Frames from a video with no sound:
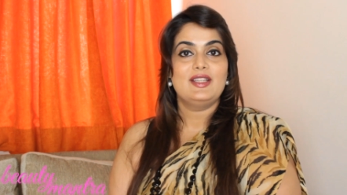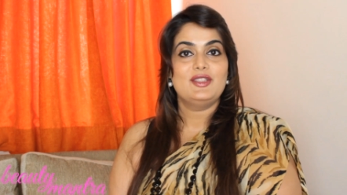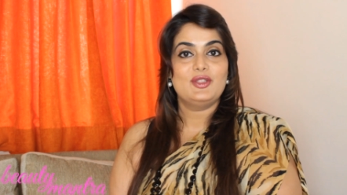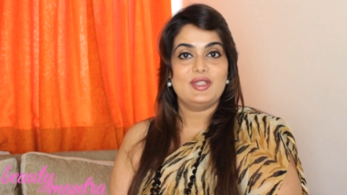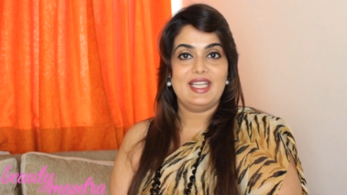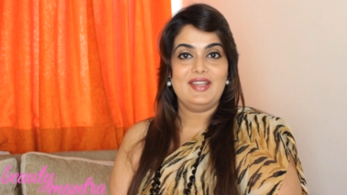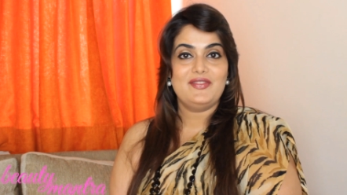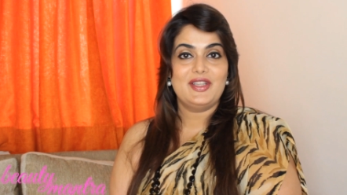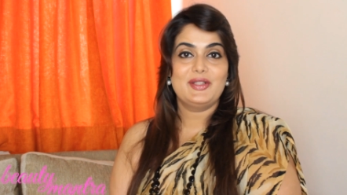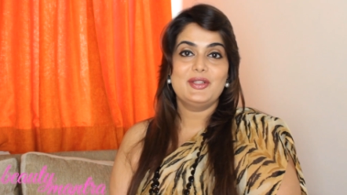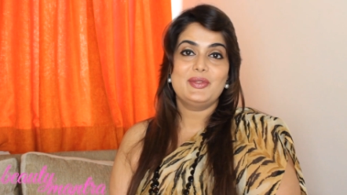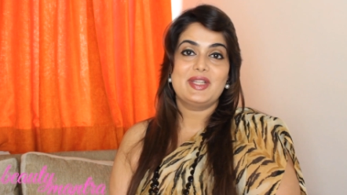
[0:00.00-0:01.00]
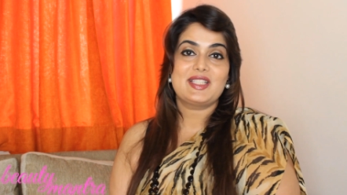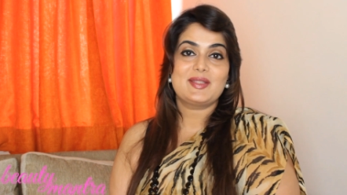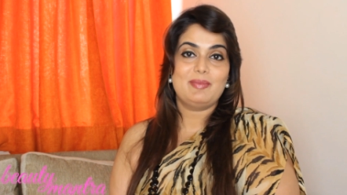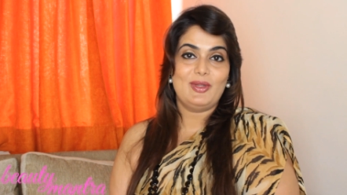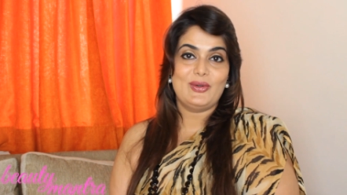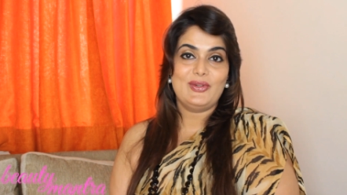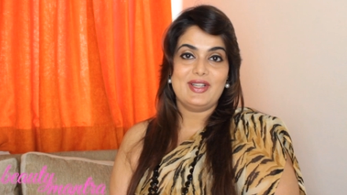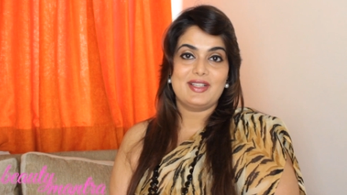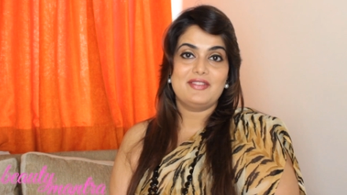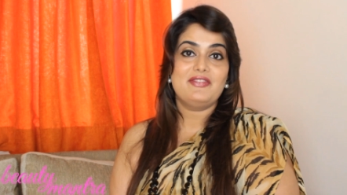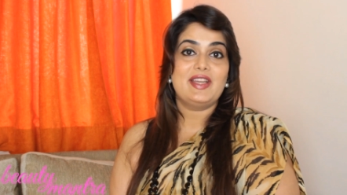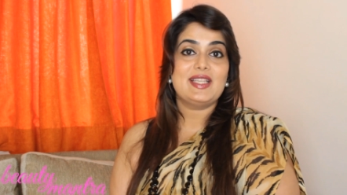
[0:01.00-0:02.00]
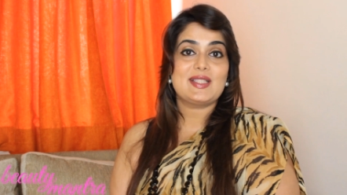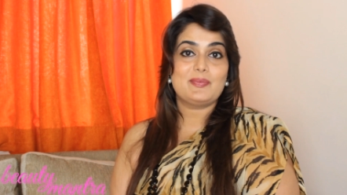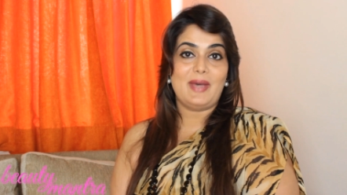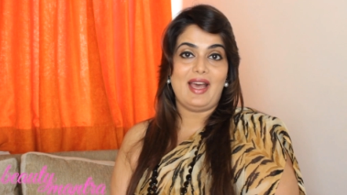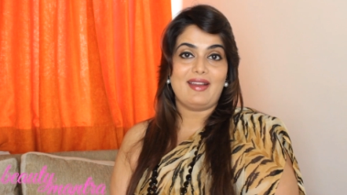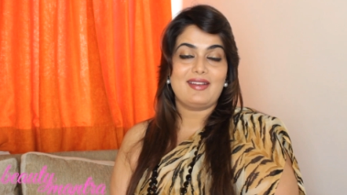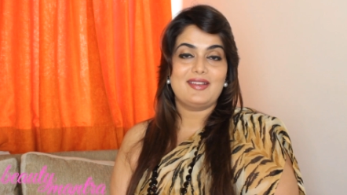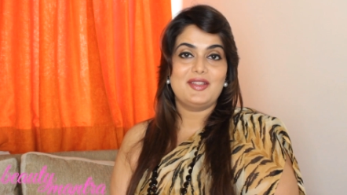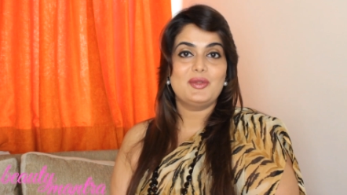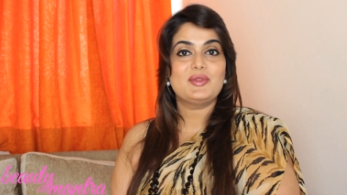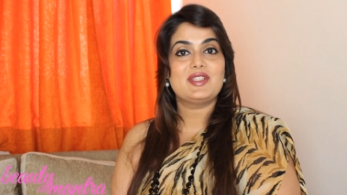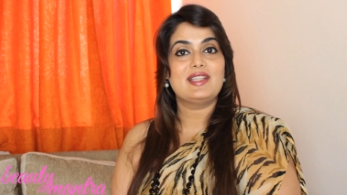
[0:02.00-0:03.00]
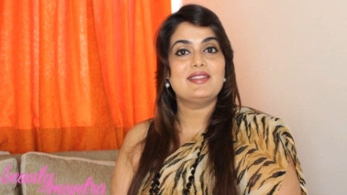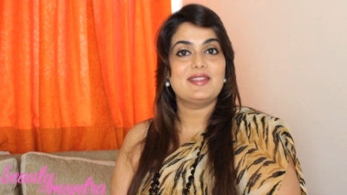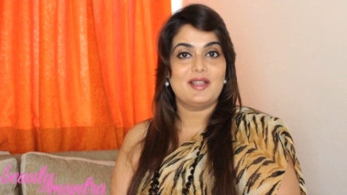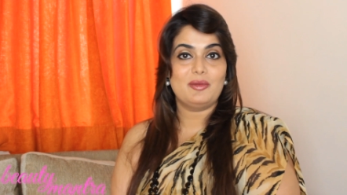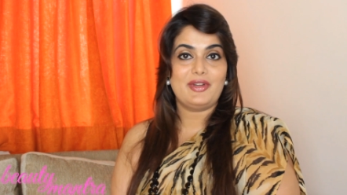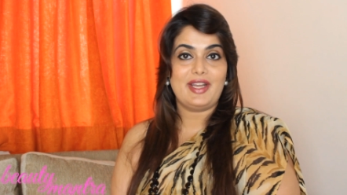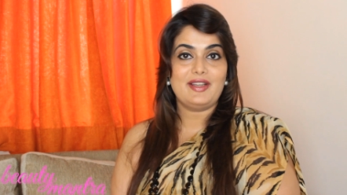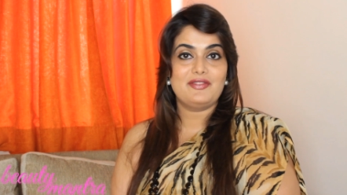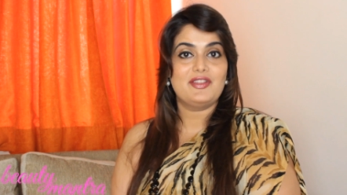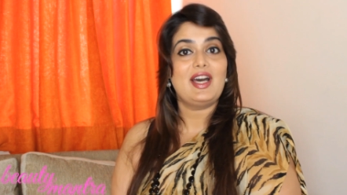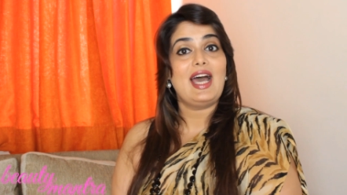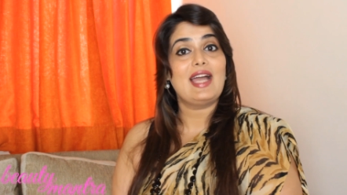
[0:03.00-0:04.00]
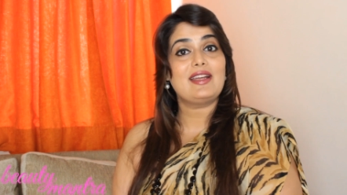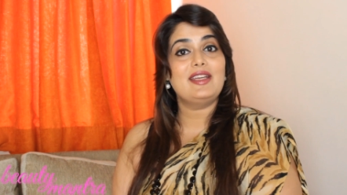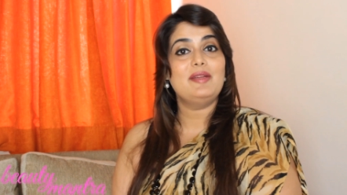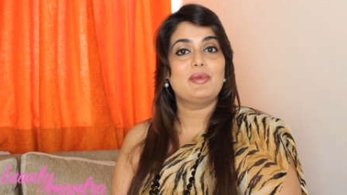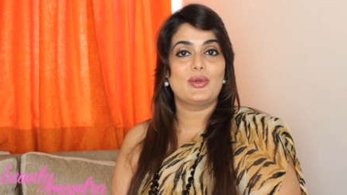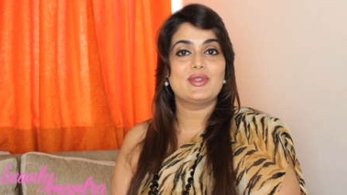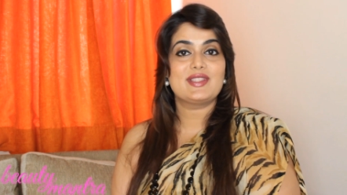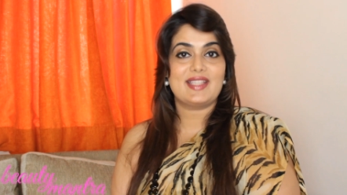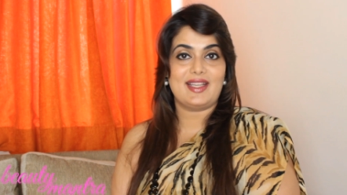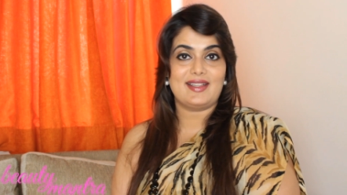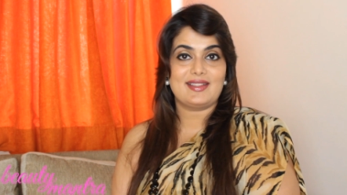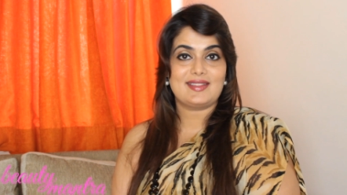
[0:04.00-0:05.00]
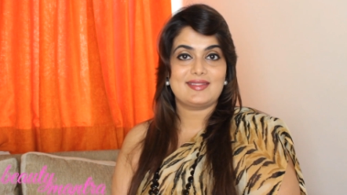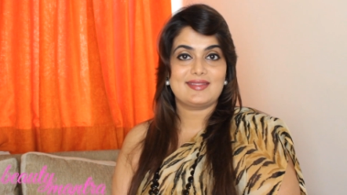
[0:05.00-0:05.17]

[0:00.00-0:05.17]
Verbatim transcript: Today we are going to explore a face pack using turmeric for acne prone skin.